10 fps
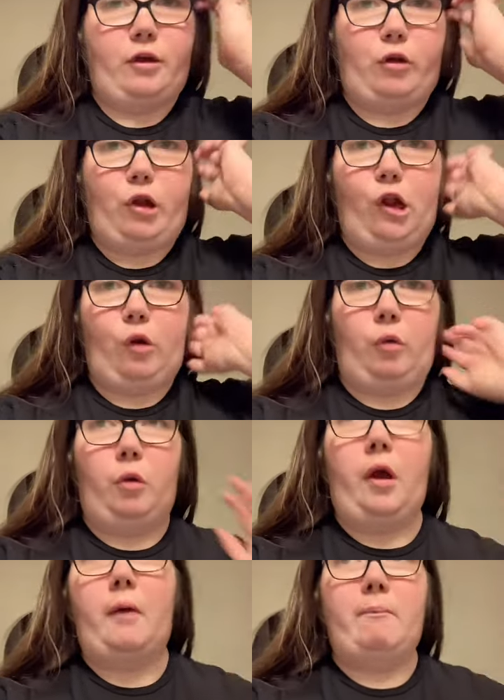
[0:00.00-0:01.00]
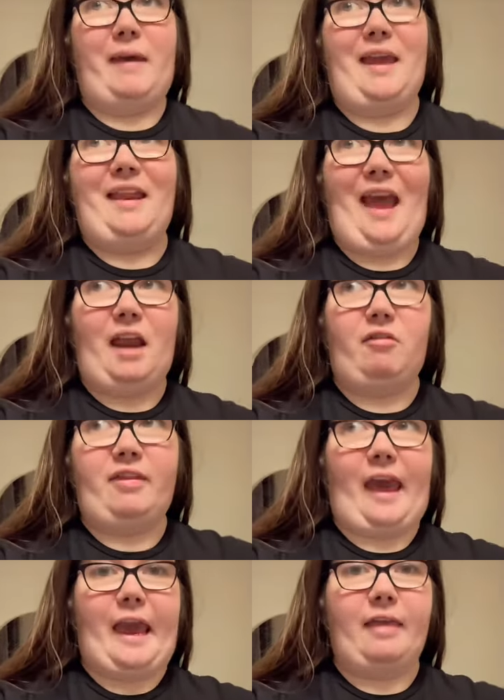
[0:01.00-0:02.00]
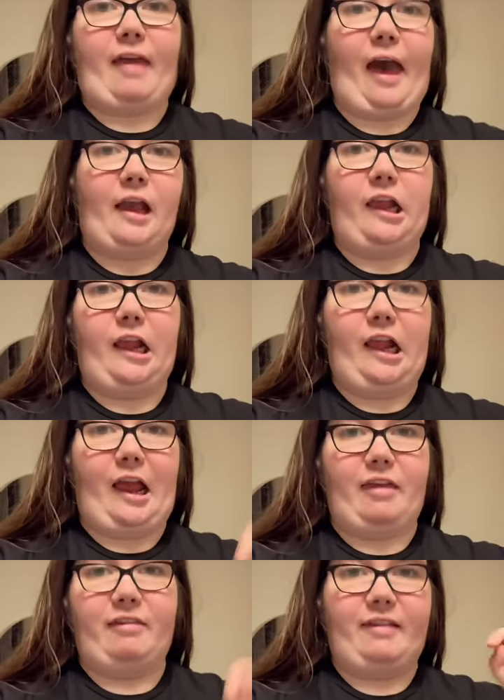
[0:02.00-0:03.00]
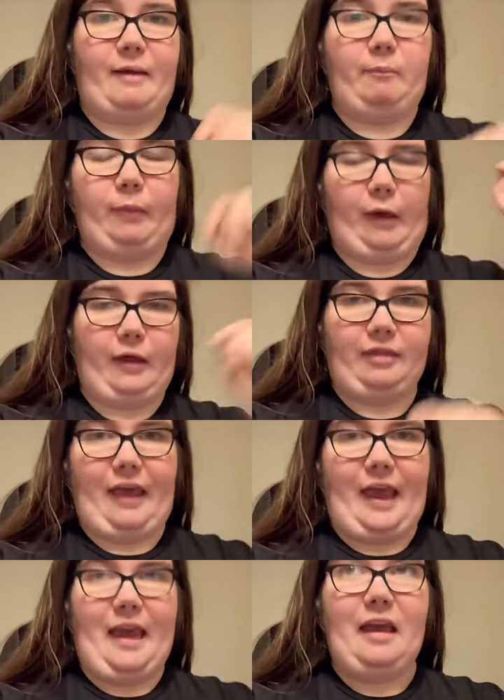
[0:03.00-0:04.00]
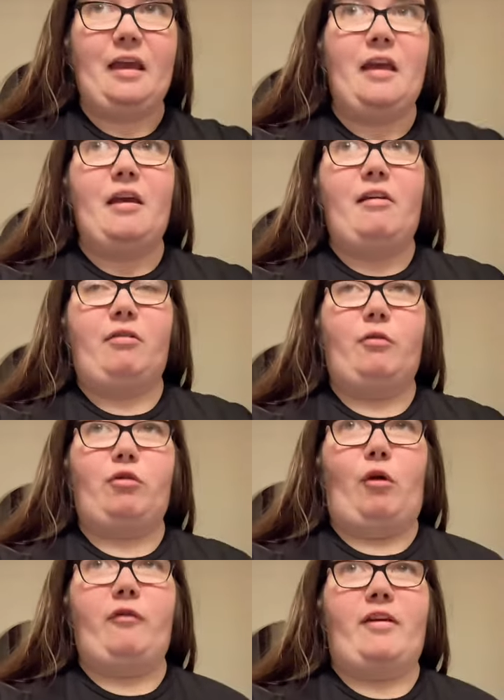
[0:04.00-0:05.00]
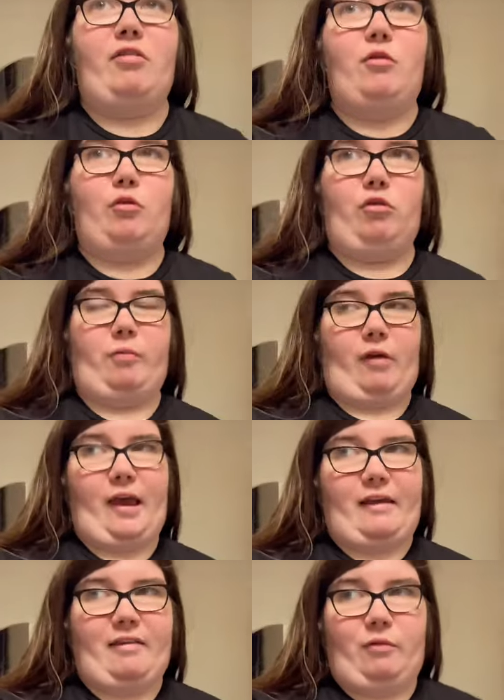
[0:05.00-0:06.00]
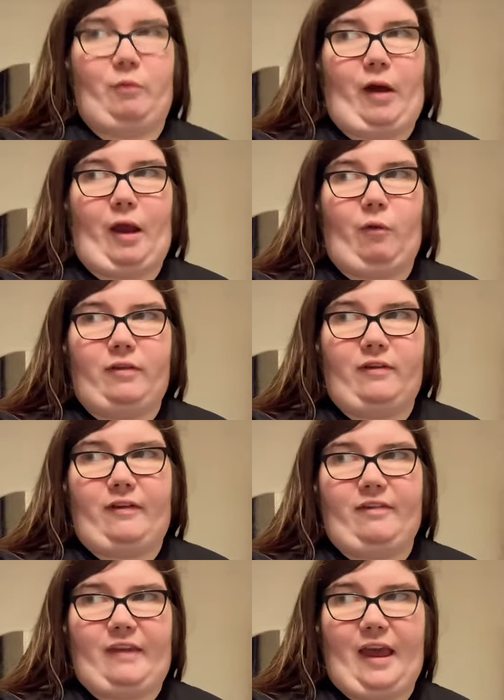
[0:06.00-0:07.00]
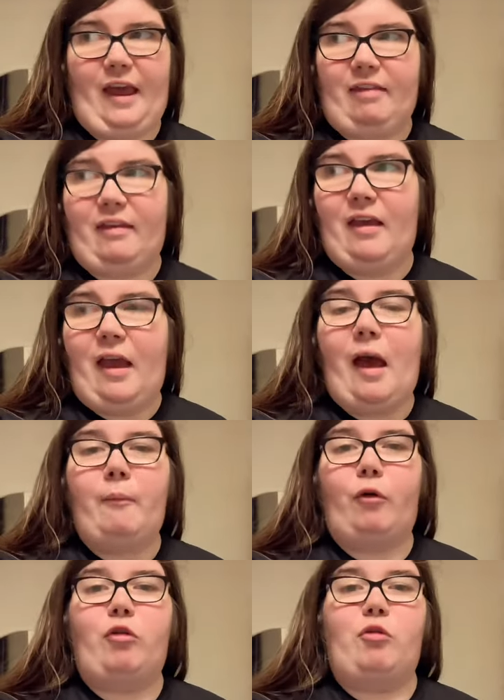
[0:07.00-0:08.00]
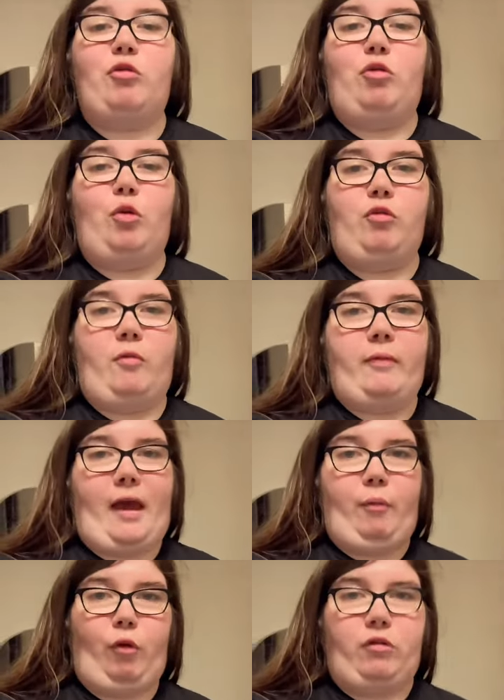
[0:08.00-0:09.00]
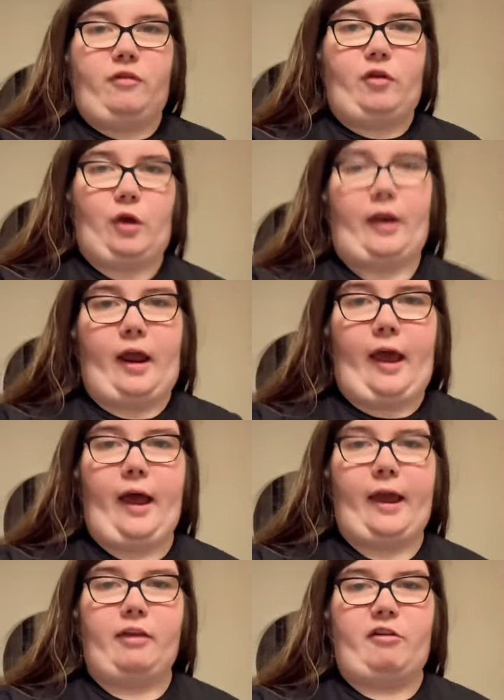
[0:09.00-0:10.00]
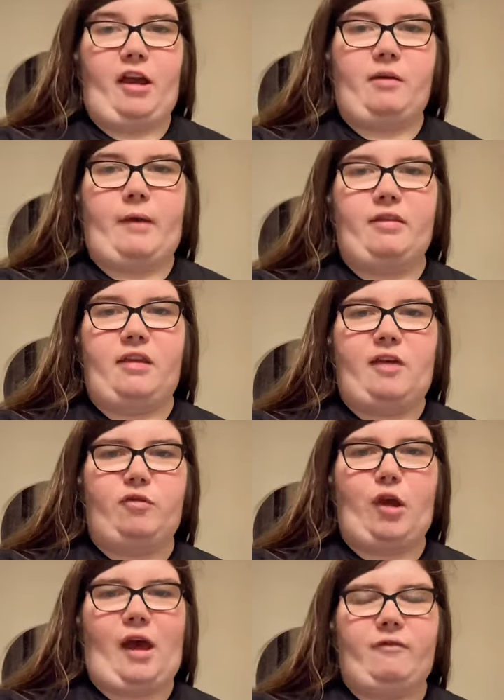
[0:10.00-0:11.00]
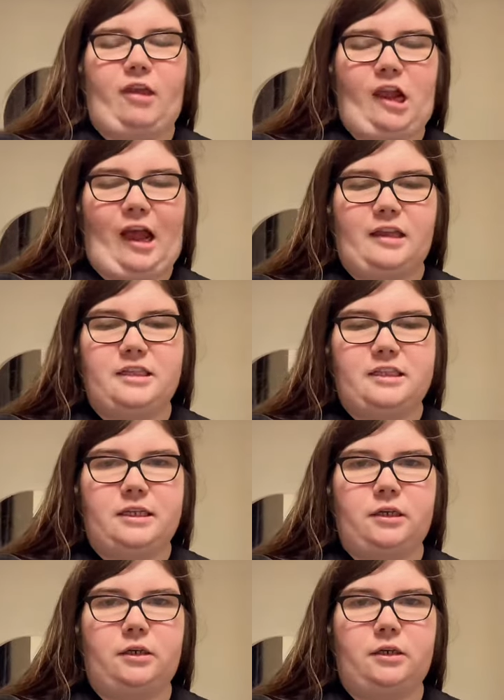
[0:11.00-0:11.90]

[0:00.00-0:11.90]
good show. Me and Henry VIII actually share the same birthday, so it was obvious no surprise why I wanted to see it, because it was told from their point of view, and I highly recommend it if you have the chance.